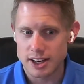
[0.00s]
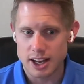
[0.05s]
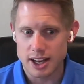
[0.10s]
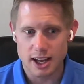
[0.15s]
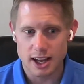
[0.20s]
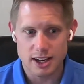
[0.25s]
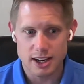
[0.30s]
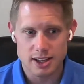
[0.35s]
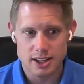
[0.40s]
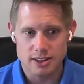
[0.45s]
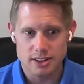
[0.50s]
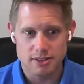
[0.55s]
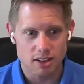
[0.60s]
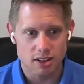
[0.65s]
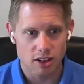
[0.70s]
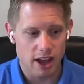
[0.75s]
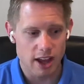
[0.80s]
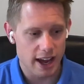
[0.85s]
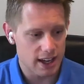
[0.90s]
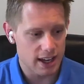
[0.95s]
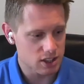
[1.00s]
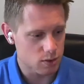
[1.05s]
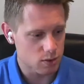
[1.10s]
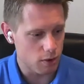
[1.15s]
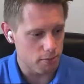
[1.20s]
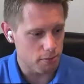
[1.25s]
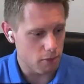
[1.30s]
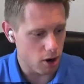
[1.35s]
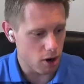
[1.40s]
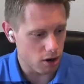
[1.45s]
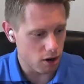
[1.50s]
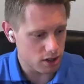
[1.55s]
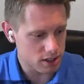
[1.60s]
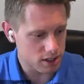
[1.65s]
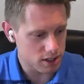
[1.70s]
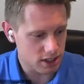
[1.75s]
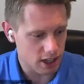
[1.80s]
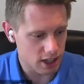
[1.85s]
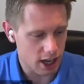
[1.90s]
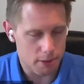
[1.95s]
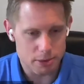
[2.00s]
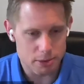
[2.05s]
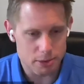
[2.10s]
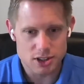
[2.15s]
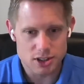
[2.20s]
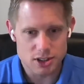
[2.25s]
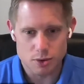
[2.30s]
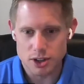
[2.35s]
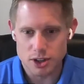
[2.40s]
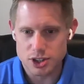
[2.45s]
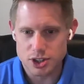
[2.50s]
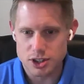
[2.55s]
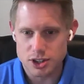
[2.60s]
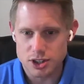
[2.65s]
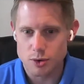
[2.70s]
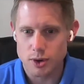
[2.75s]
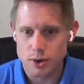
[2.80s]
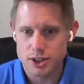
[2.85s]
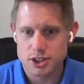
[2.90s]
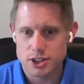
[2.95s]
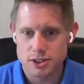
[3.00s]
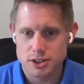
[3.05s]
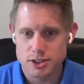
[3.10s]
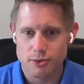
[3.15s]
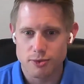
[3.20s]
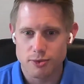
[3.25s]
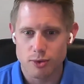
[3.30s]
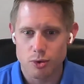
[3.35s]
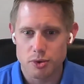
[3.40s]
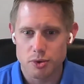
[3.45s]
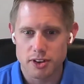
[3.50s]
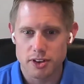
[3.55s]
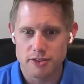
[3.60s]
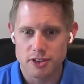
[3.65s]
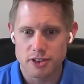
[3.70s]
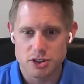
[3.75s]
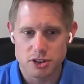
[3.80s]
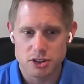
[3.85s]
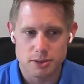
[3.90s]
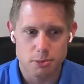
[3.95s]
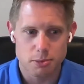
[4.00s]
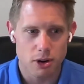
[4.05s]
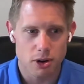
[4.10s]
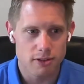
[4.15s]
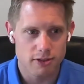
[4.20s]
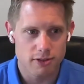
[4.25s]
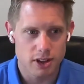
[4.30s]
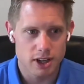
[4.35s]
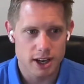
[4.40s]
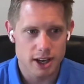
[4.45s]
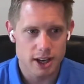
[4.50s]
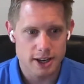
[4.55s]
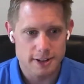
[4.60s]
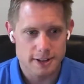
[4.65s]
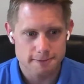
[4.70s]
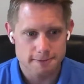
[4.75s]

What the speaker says: Any last remarks, comments, questions before we officially part for the day?